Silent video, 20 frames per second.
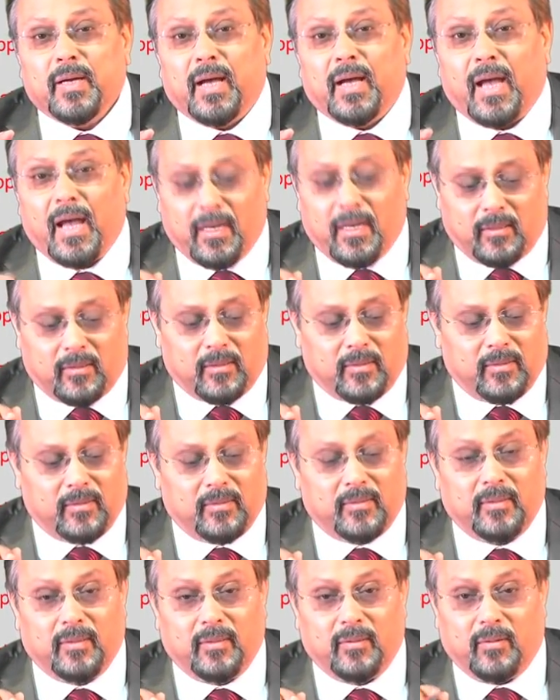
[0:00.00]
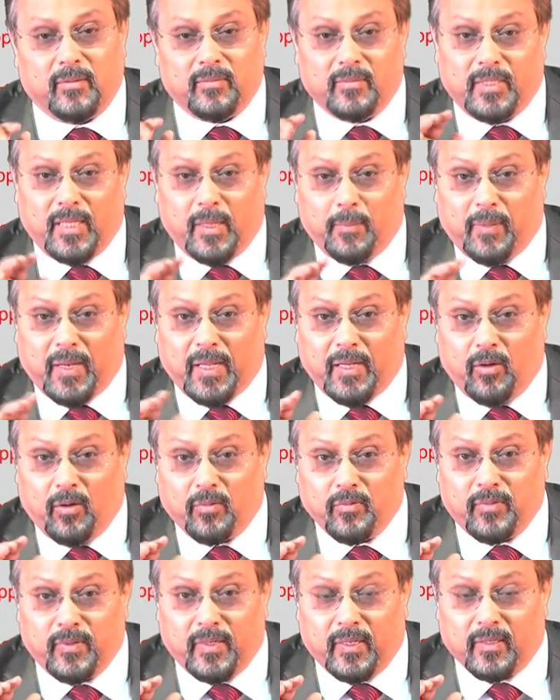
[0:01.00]
and they are playing
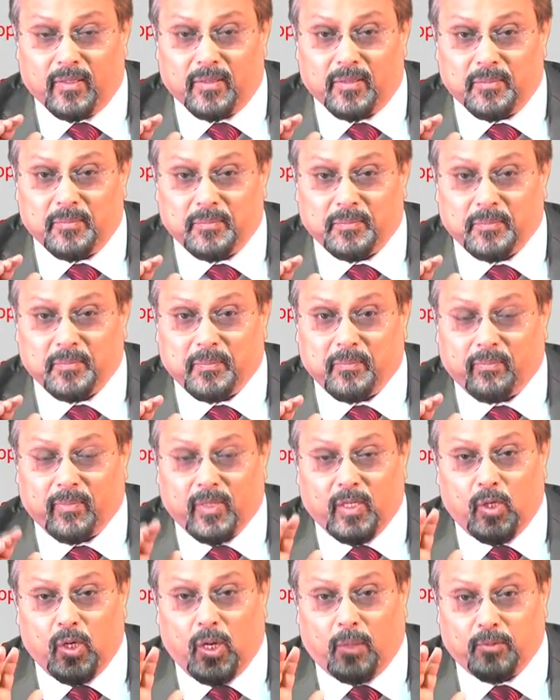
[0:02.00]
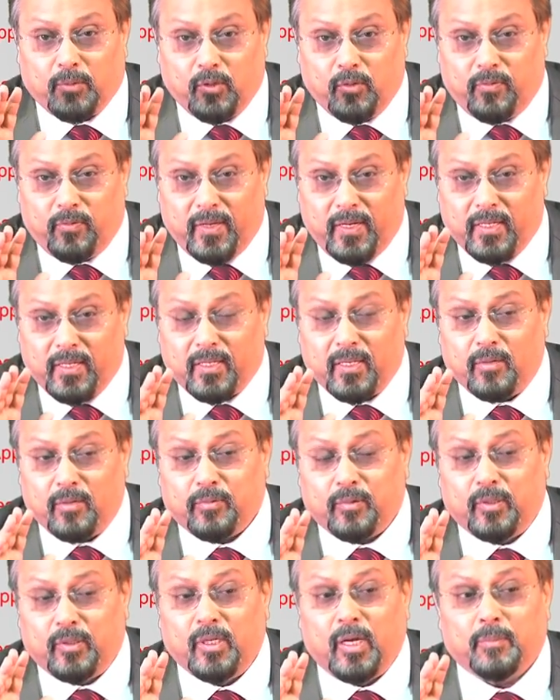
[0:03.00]
on field. You have to be very
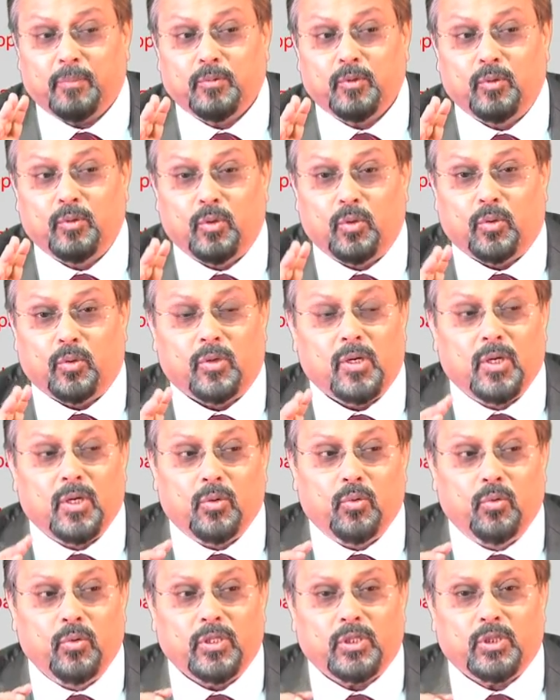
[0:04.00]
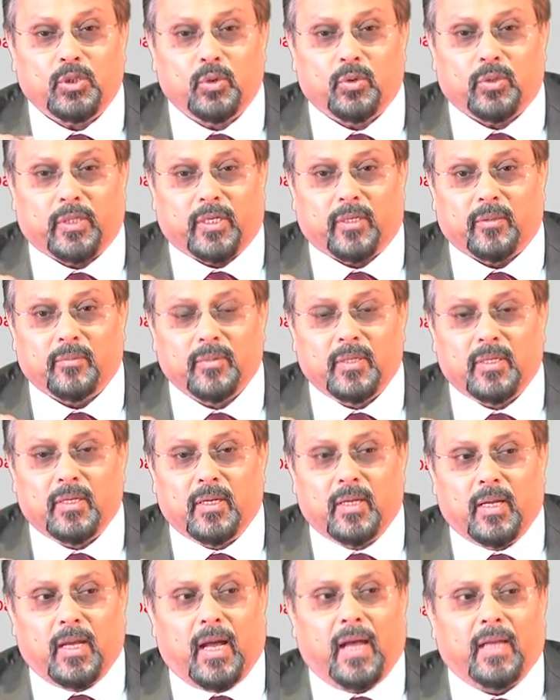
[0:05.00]
careful. You have to know who is shooting,
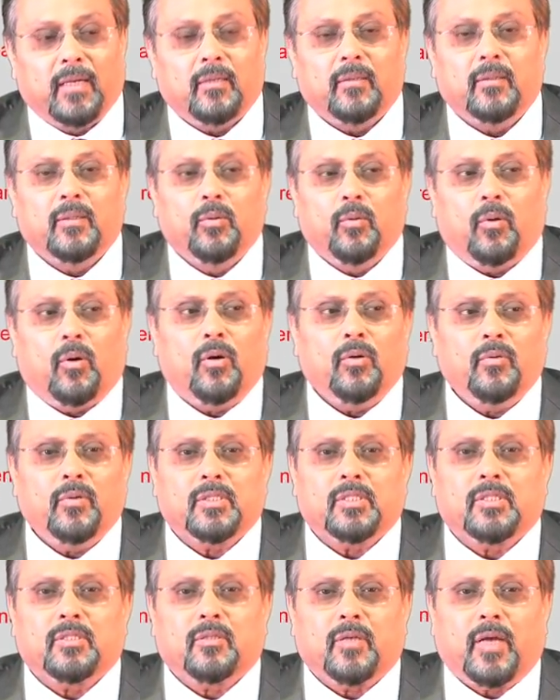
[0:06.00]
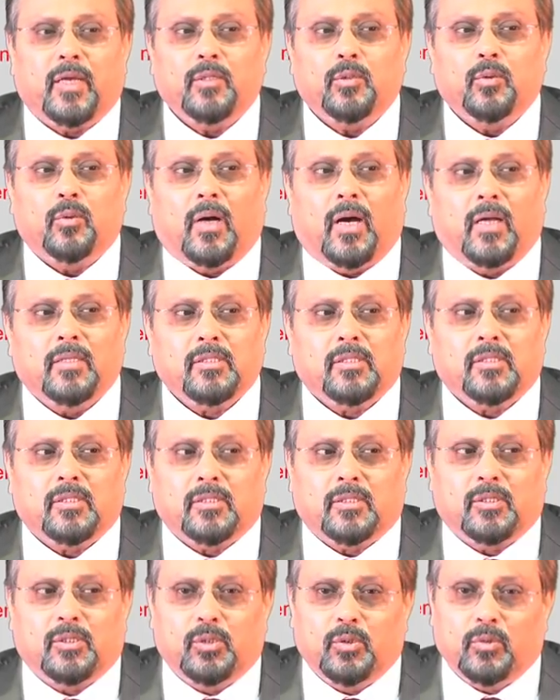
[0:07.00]
and you always try to answer
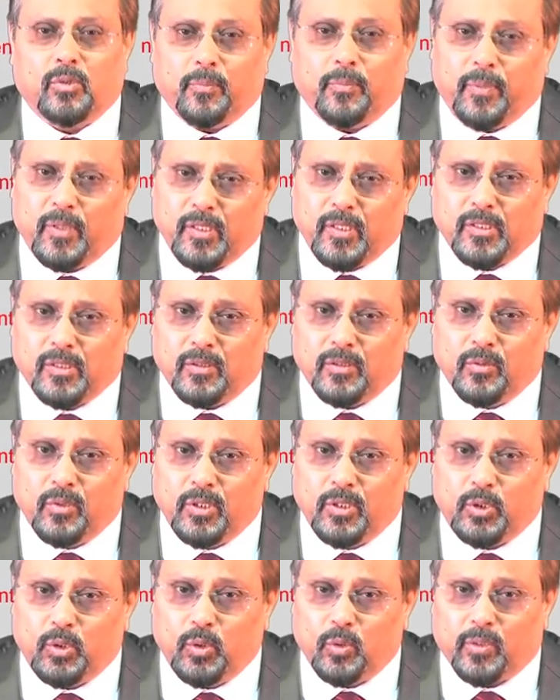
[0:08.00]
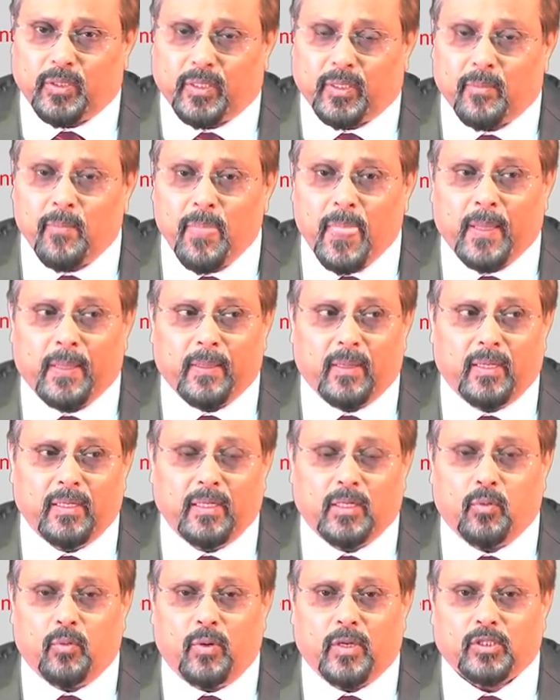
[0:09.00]
to the person who is shooting any
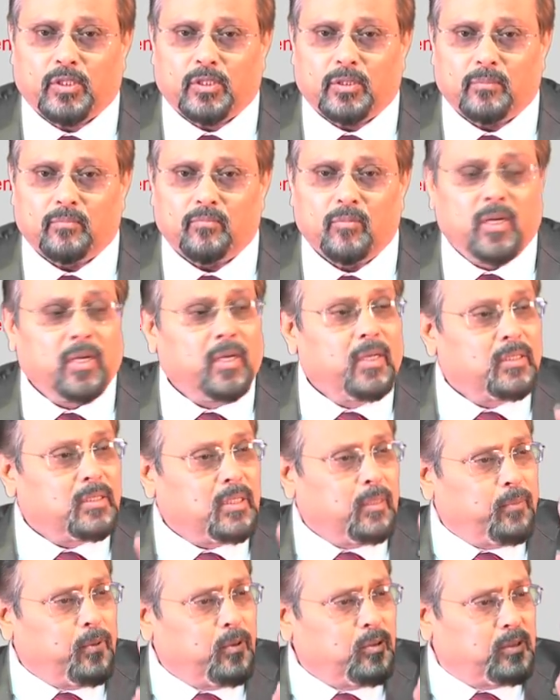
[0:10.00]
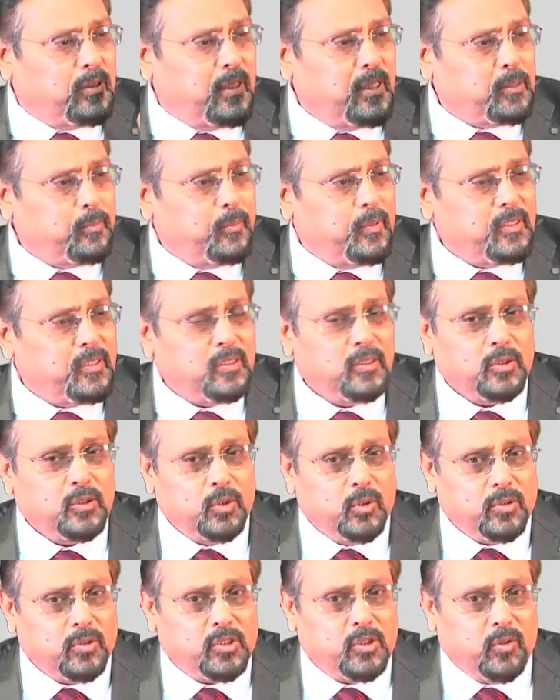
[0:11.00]
question. Suppose this person
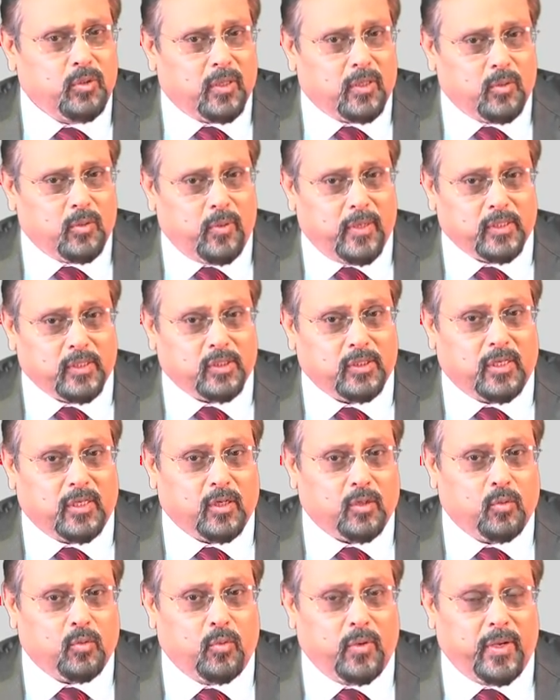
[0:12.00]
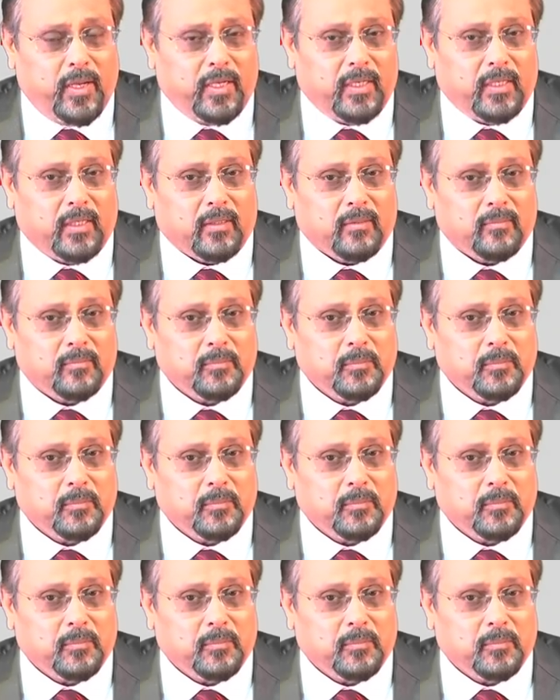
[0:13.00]
shoots you a question or a query